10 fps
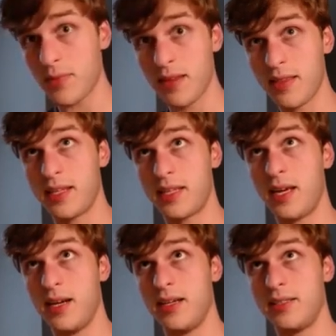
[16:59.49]
thing
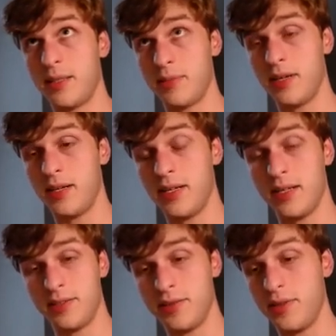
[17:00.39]
uh, to, uh,
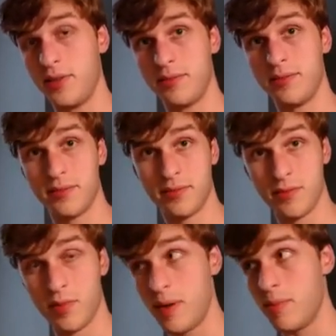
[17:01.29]
to, you know
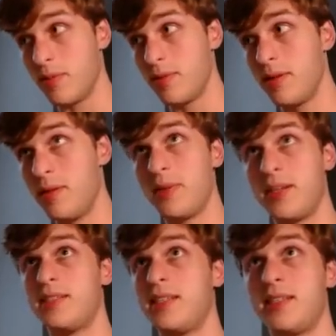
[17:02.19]
remember
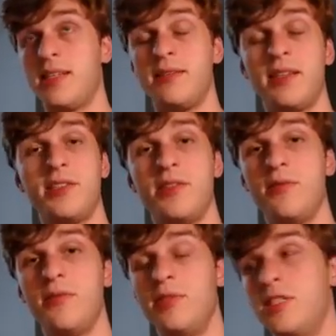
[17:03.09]
because this it lets
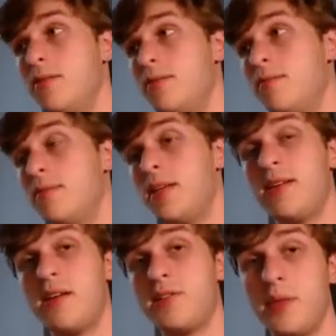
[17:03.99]
you it allows you to